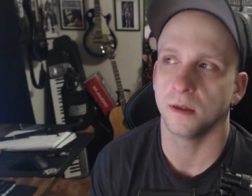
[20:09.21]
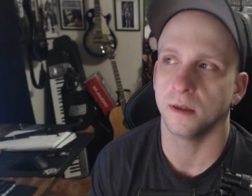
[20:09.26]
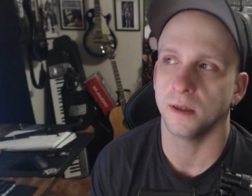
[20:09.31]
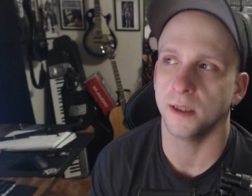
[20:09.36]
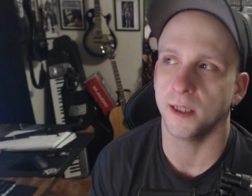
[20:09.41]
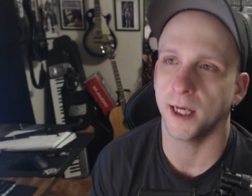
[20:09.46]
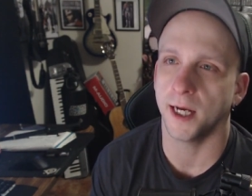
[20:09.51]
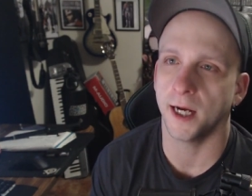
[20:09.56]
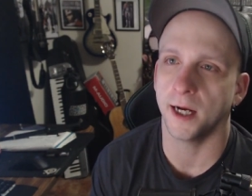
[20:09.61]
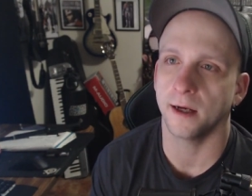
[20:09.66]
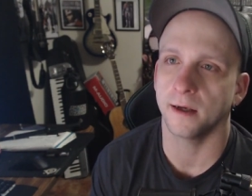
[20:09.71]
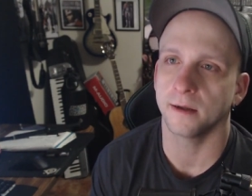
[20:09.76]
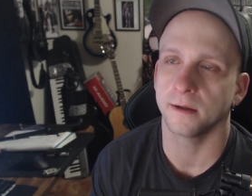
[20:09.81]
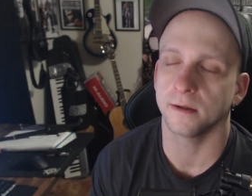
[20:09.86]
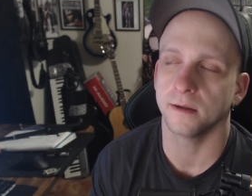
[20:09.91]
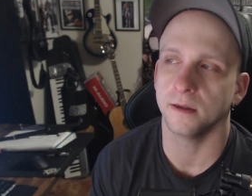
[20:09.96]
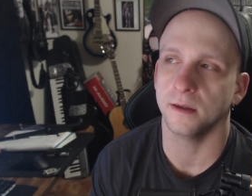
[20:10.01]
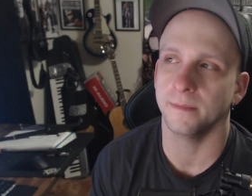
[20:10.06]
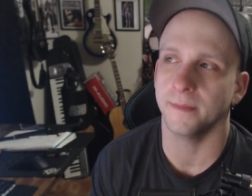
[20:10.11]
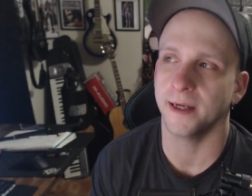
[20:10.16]
Yeah,
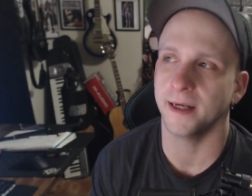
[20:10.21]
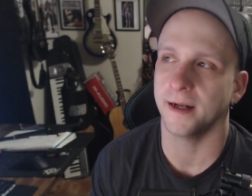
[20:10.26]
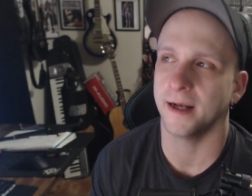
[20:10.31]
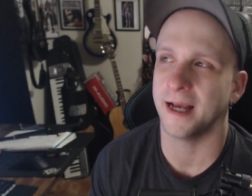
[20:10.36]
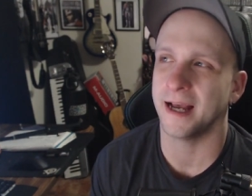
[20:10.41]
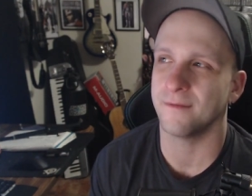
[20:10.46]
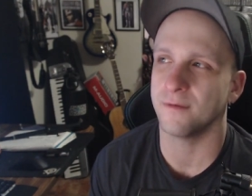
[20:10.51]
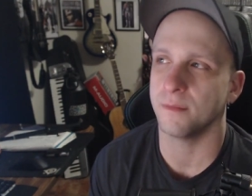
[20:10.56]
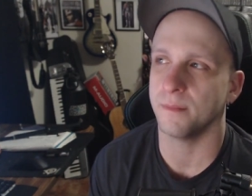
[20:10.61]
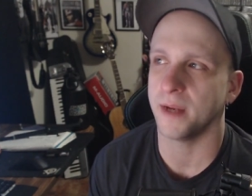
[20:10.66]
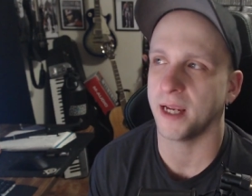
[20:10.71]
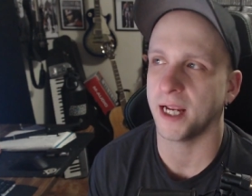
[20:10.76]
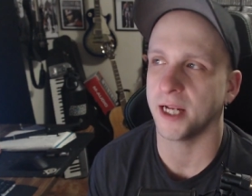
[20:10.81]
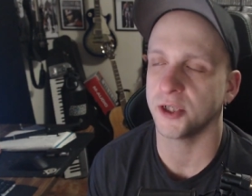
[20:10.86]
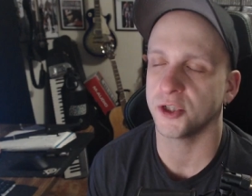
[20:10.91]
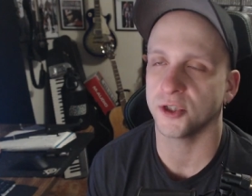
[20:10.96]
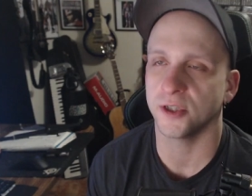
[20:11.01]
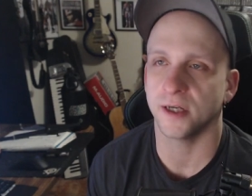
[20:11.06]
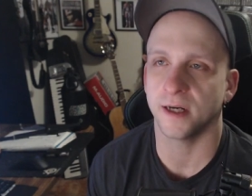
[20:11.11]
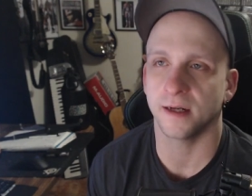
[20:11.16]
you may not have a
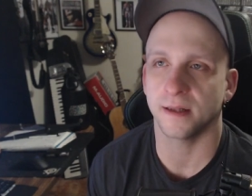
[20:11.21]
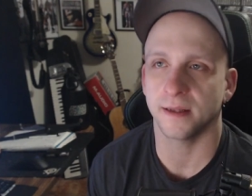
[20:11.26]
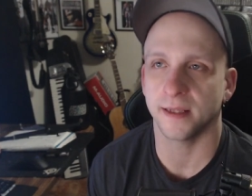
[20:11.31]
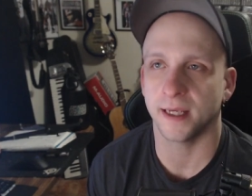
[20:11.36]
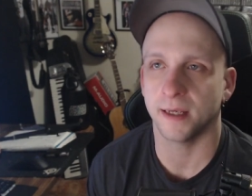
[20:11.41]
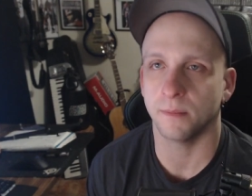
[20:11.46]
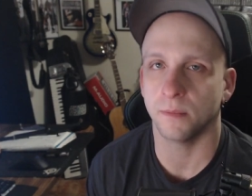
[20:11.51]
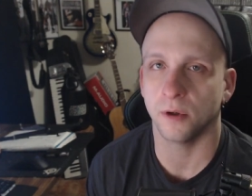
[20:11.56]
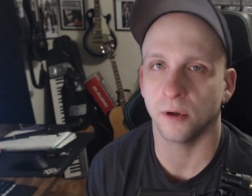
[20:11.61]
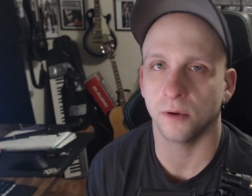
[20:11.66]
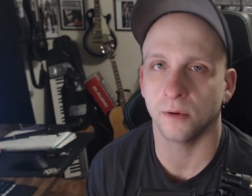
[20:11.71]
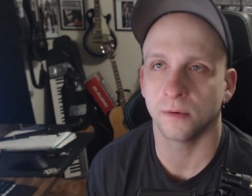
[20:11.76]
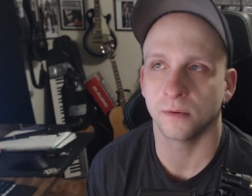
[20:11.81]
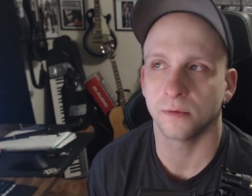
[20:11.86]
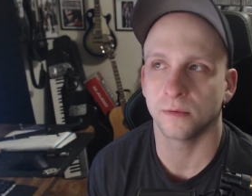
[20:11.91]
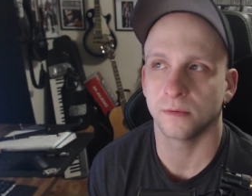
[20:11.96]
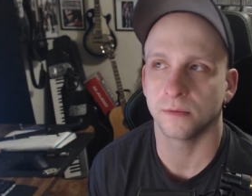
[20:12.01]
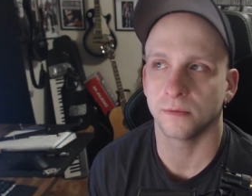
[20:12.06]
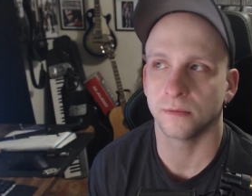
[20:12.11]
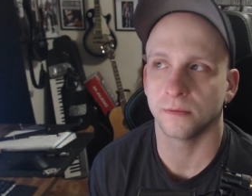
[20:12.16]
mansion and a Lambo.
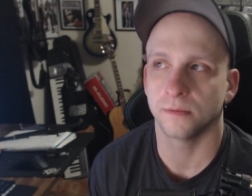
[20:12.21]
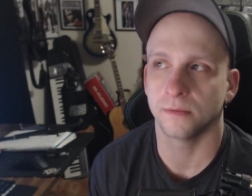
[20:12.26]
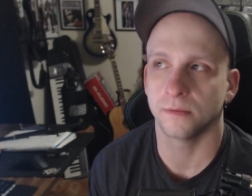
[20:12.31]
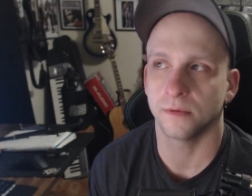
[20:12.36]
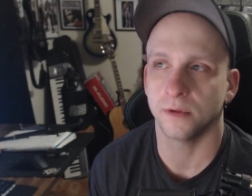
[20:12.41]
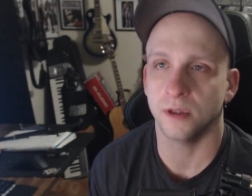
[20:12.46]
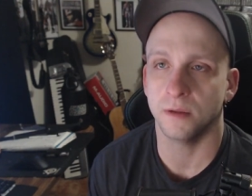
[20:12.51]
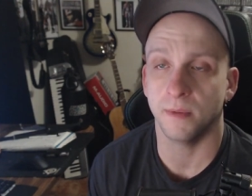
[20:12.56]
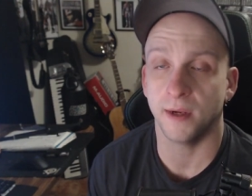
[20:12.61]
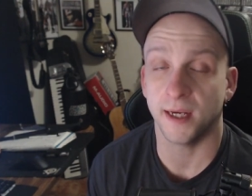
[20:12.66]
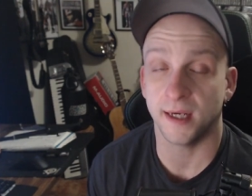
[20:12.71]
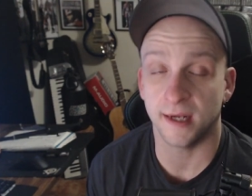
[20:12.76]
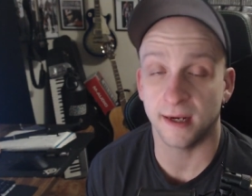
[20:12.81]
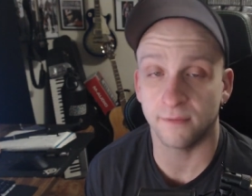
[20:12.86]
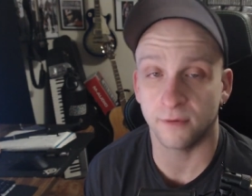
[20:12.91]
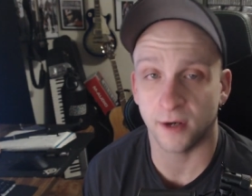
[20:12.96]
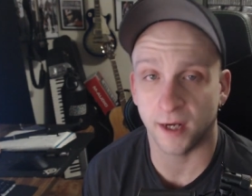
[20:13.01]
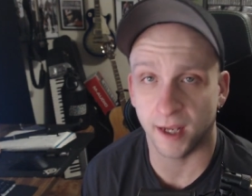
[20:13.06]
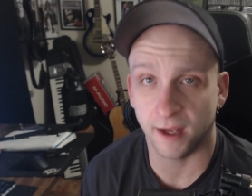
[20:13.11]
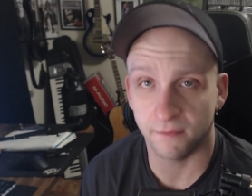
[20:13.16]
You may
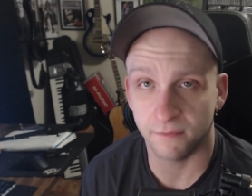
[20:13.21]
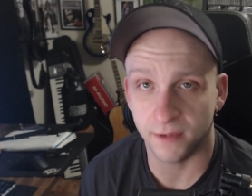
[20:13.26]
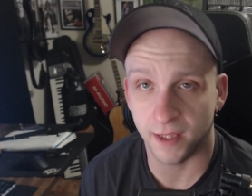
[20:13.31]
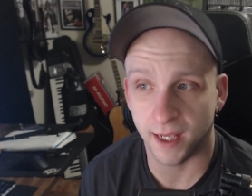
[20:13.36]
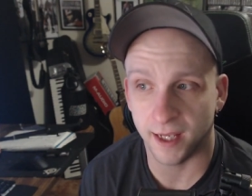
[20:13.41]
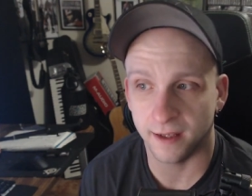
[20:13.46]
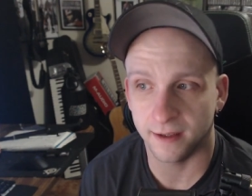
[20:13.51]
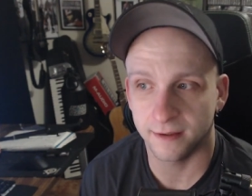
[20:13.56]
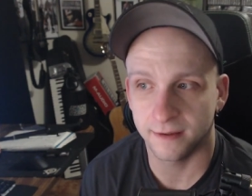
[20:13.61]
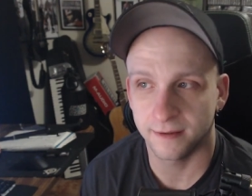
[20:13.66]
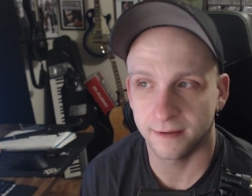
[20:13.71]
never have that.